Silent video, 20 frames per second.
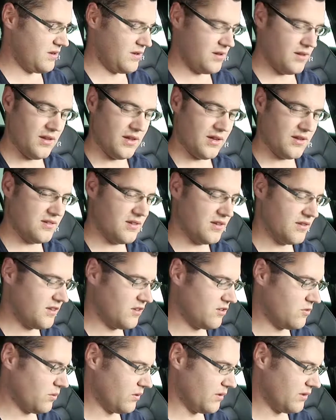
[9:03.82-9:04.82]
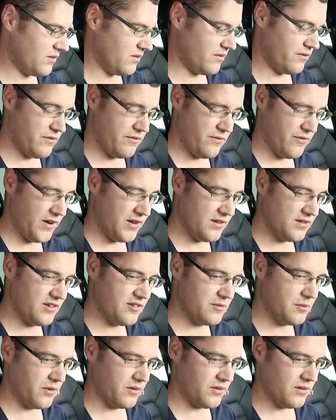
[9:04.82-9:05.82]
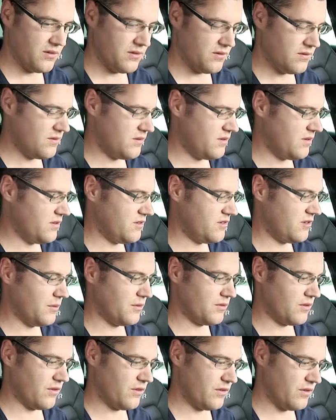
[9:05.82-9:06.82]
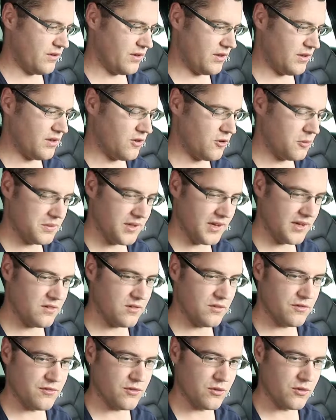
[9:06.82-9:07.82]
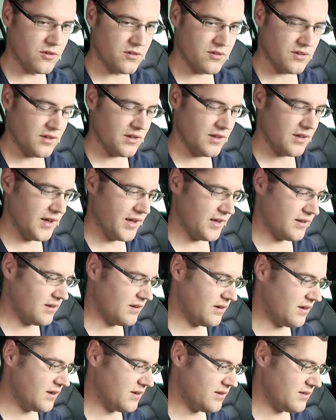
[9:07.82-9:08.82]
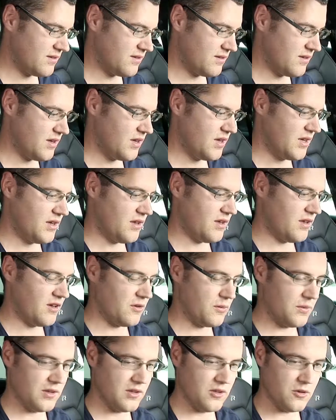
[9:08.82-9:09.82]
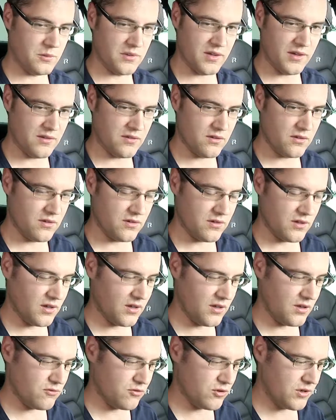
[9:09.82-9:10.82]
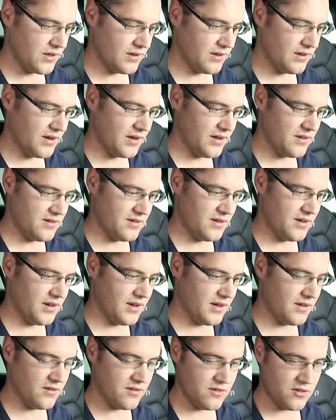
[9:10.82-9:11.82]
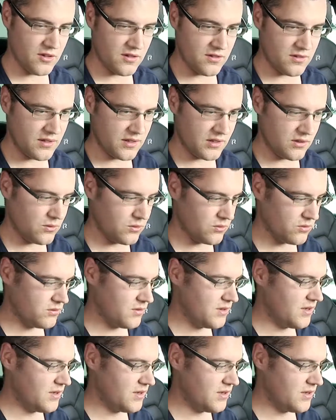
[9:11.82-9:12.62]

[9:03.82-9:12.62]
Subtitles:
Like I said, this one is the facelift model, so it's got the updated front headlights with the updated running lights and turn signals,